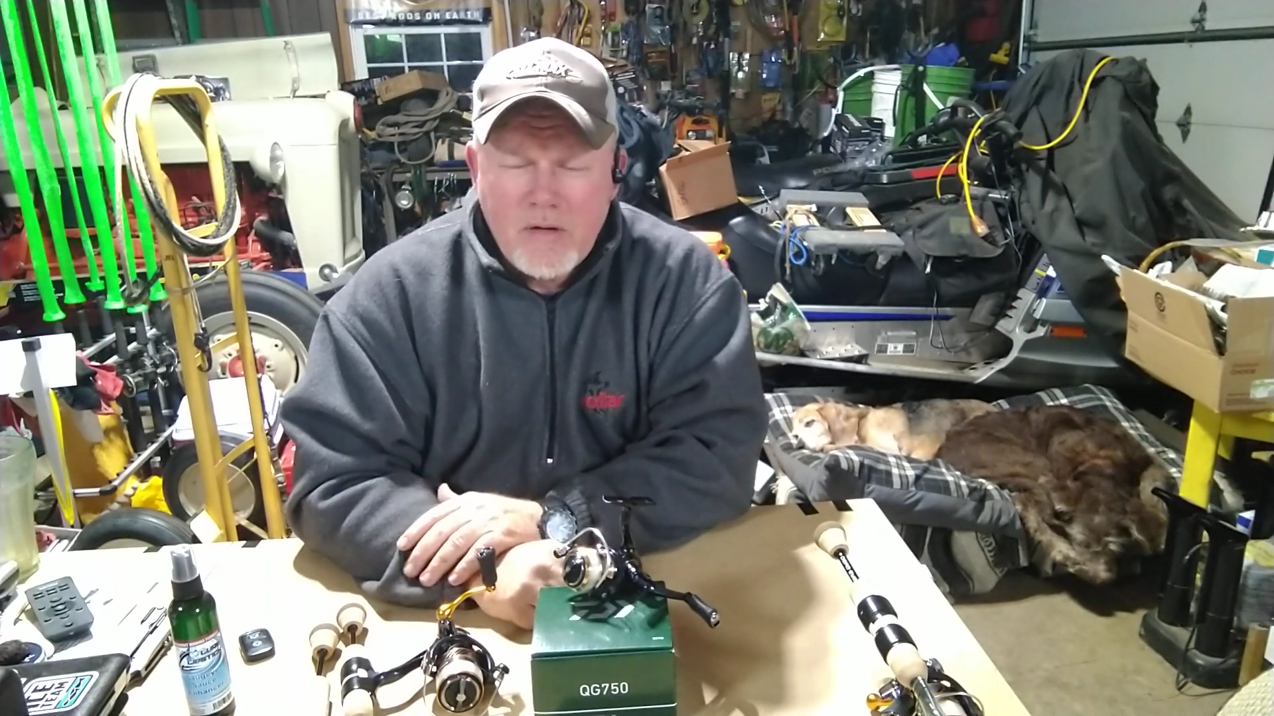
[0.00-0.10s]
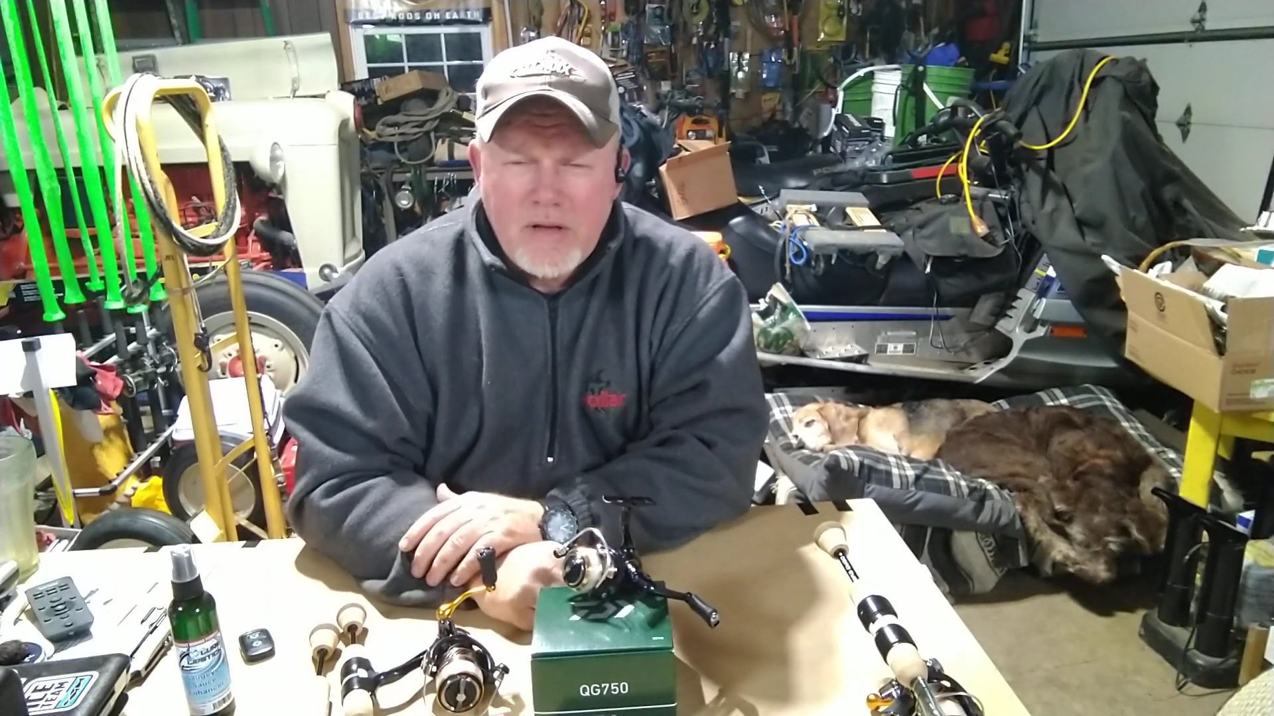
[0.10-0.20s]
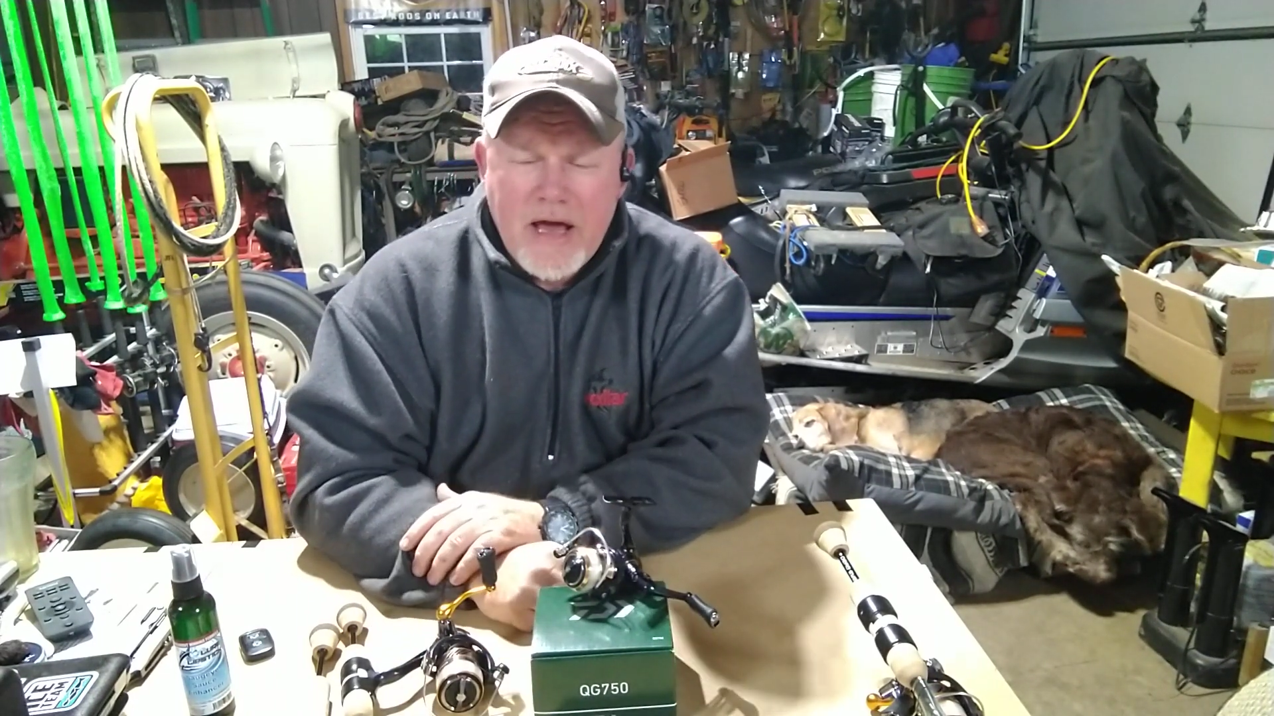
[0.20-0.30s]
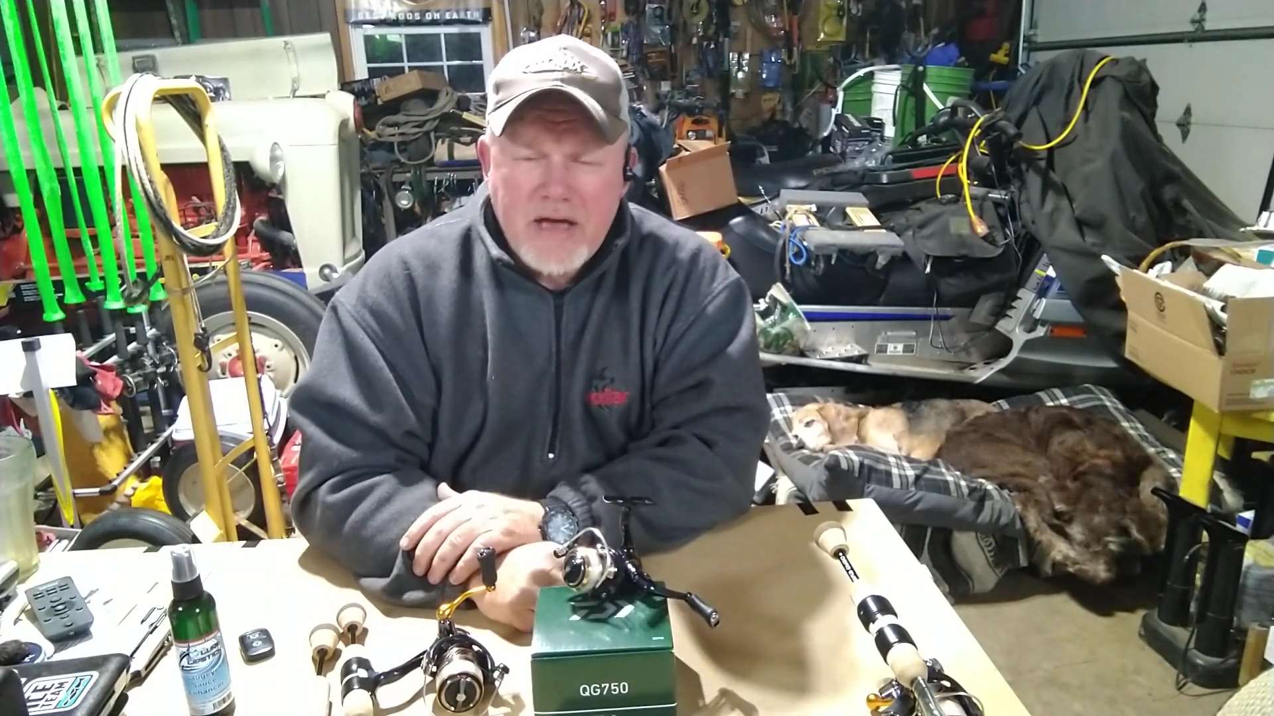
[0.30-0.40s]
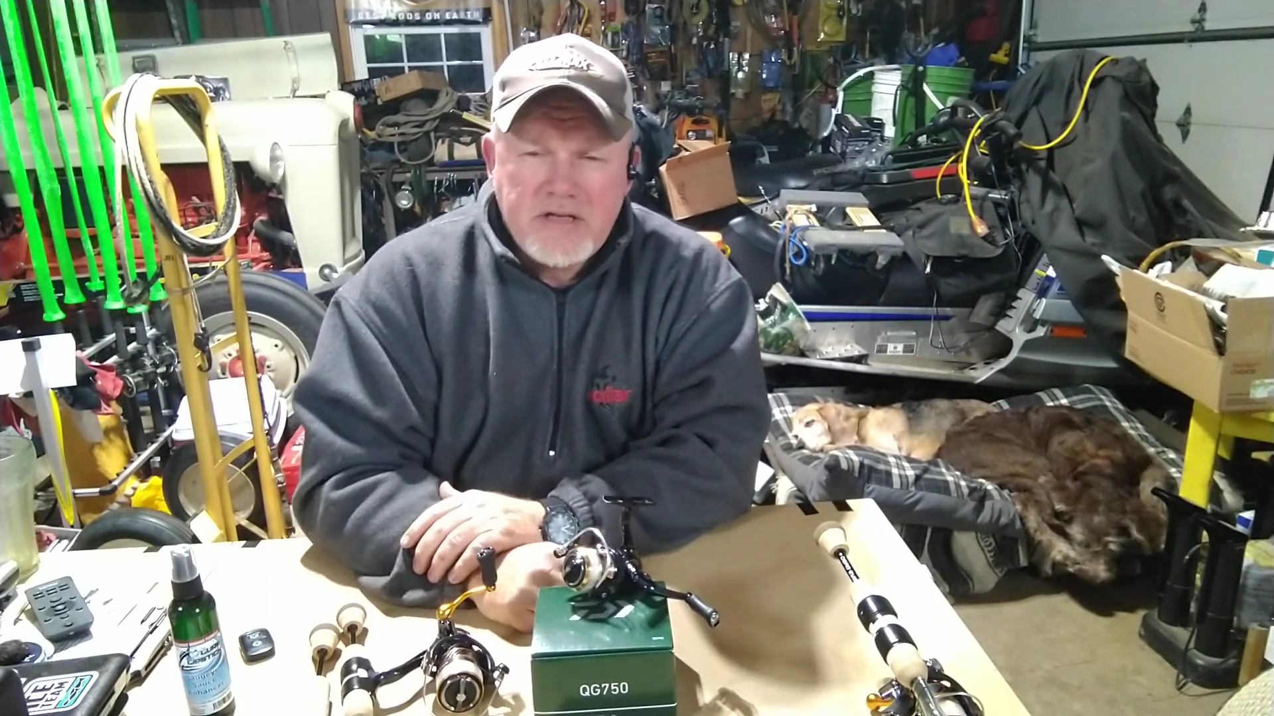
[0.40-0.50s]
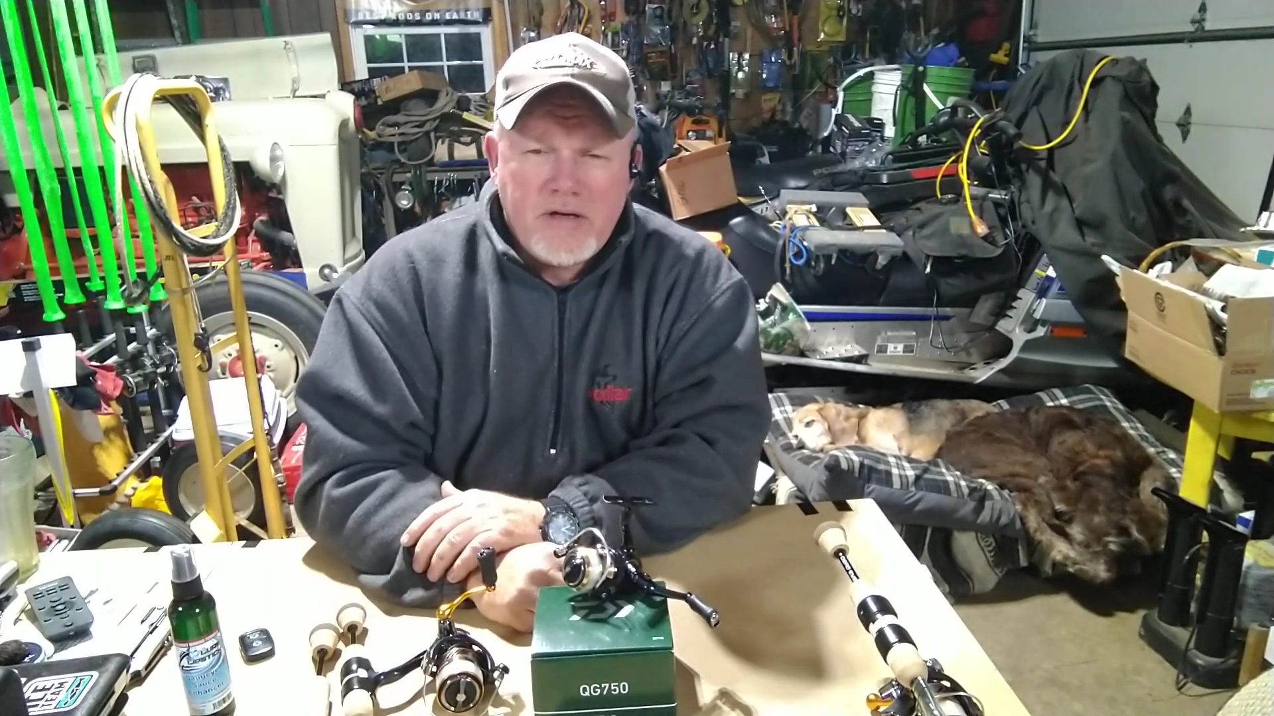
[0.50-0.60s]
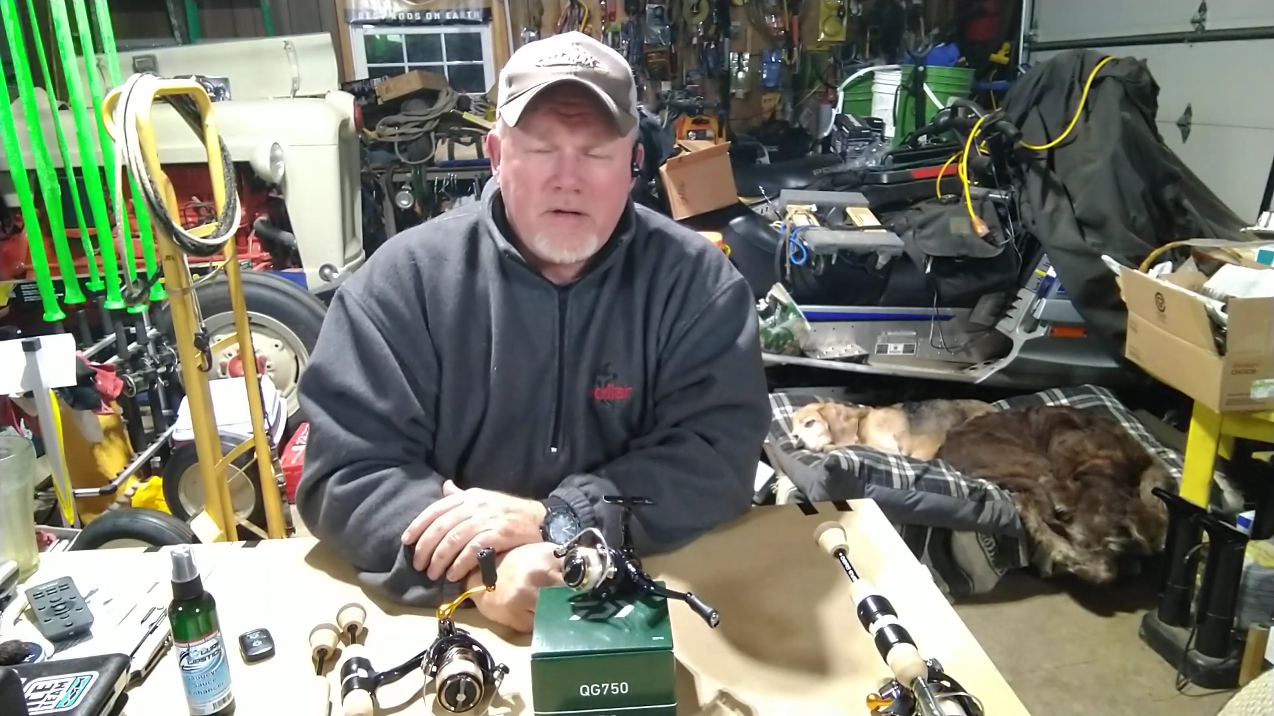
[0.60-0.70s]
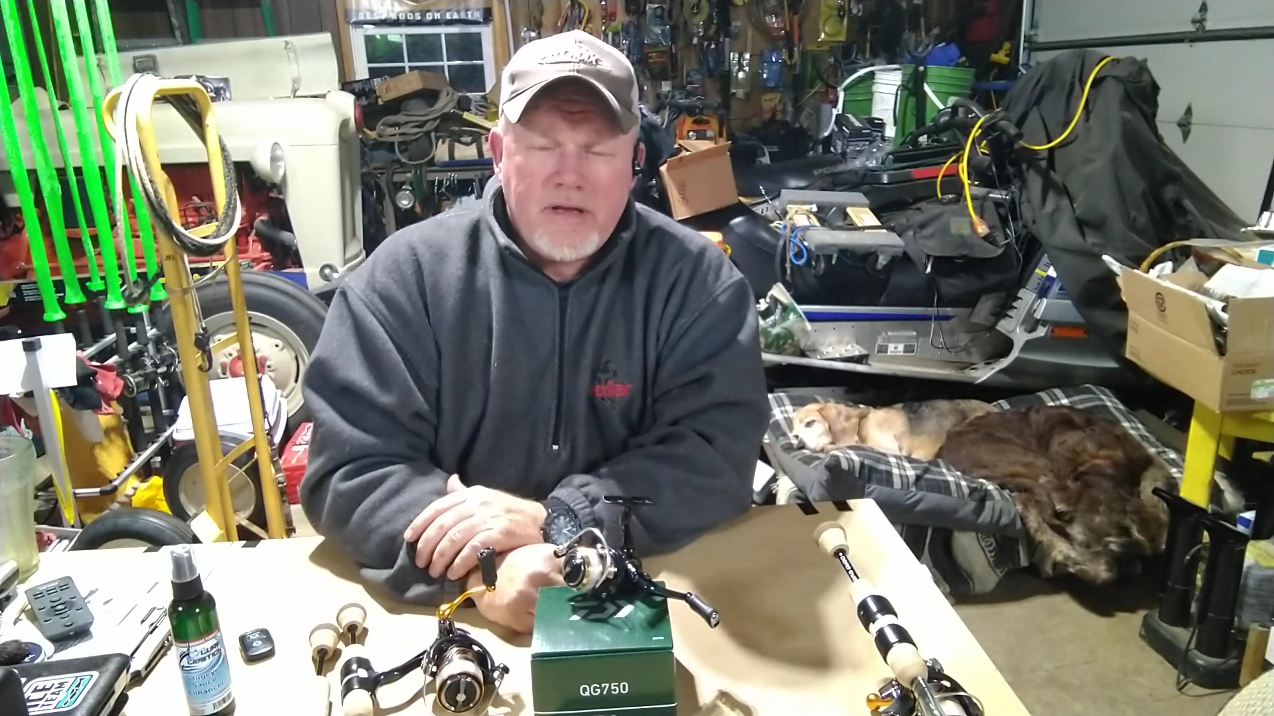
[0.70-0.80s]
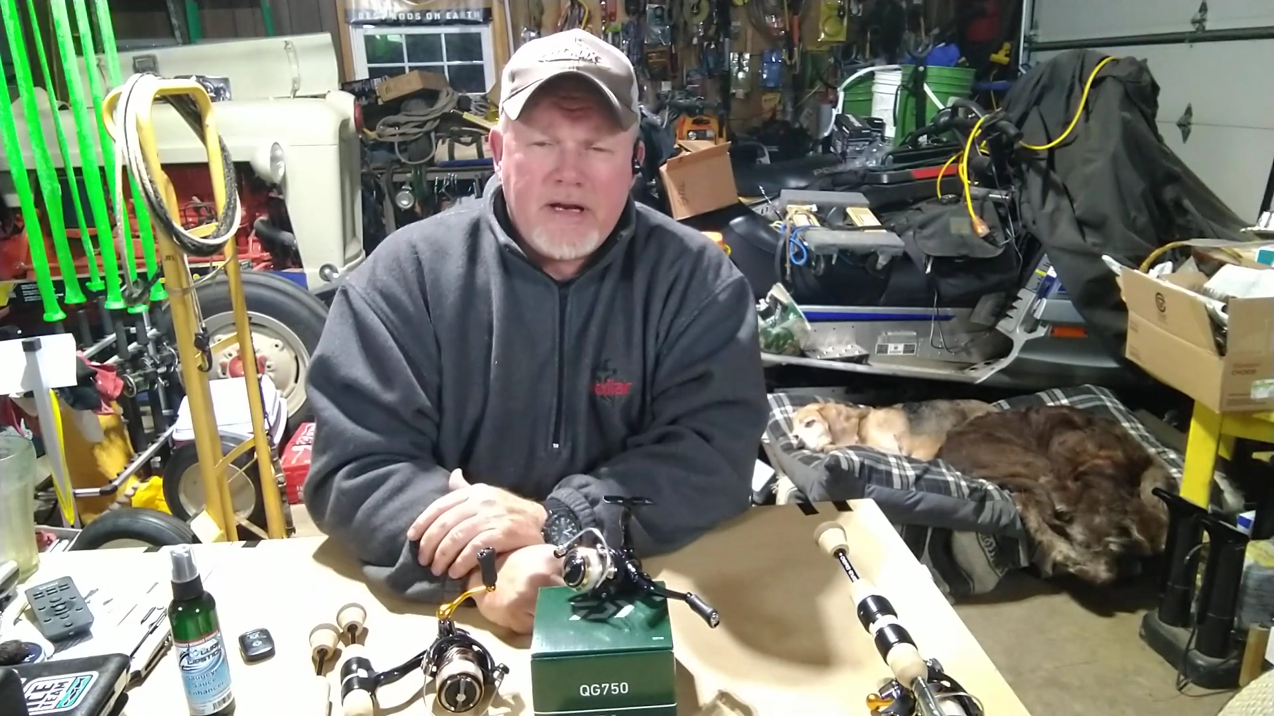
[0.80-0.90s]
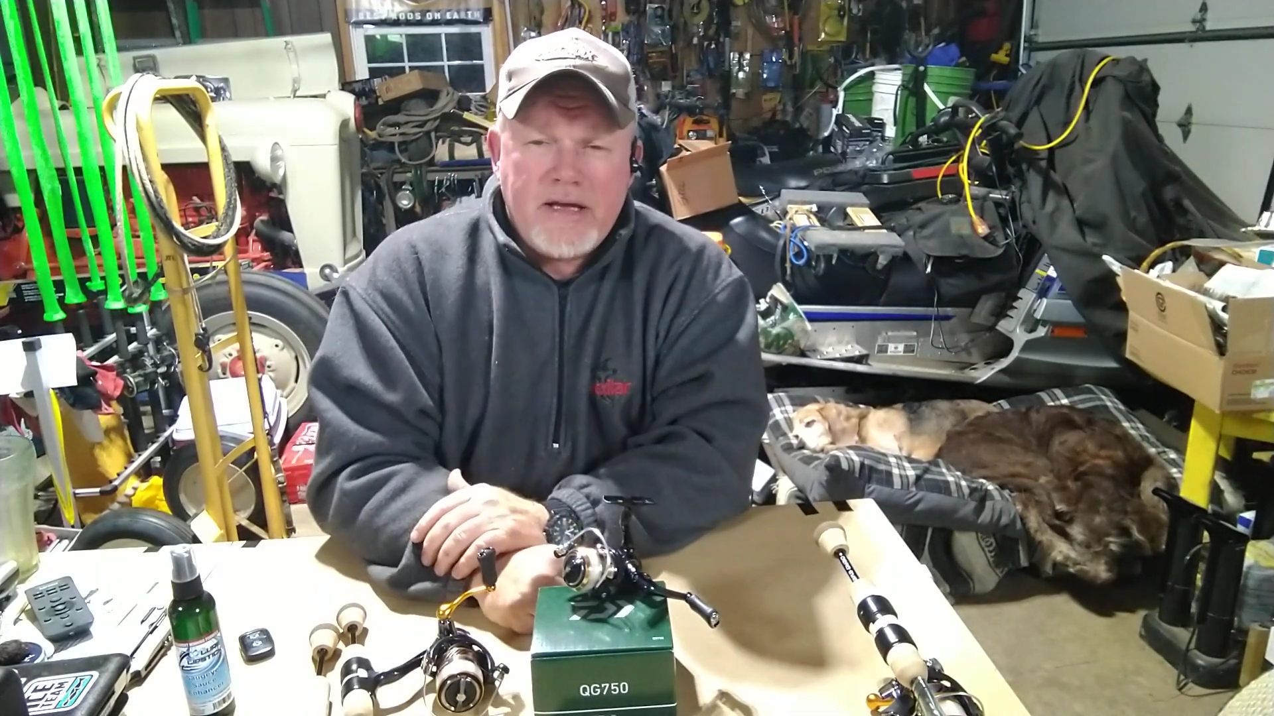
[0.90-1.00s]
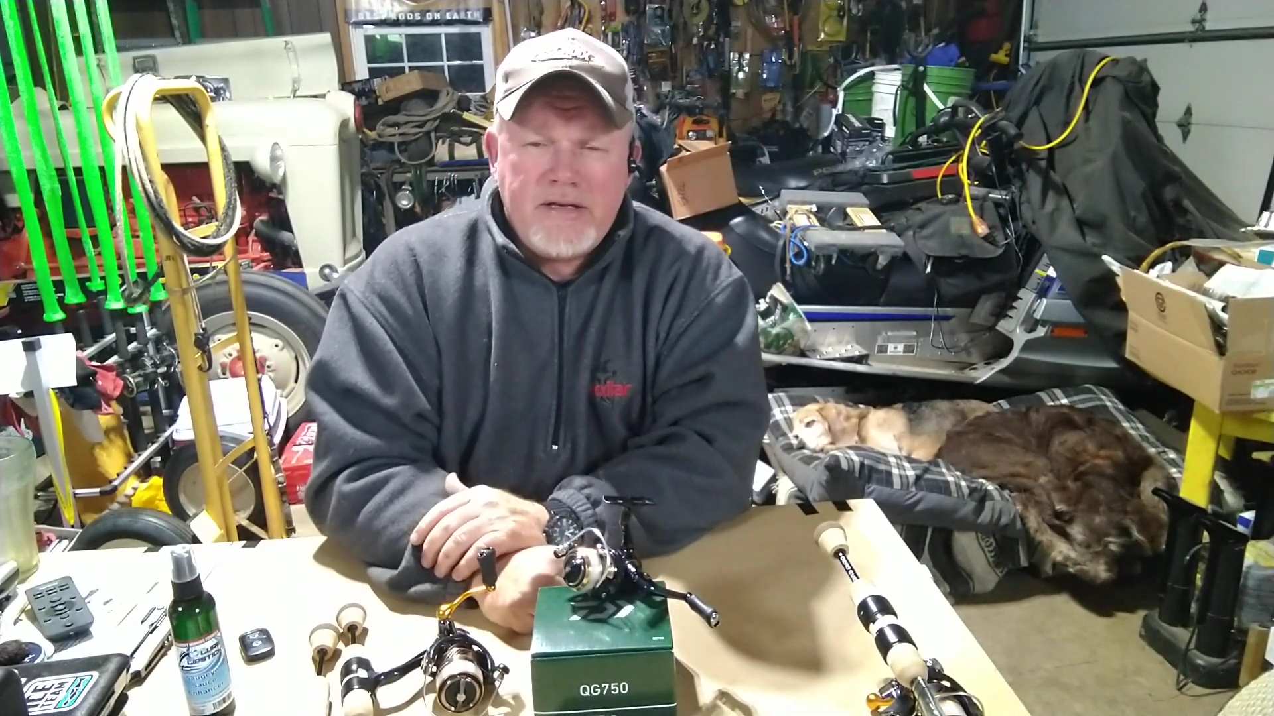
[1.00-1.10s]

last year that I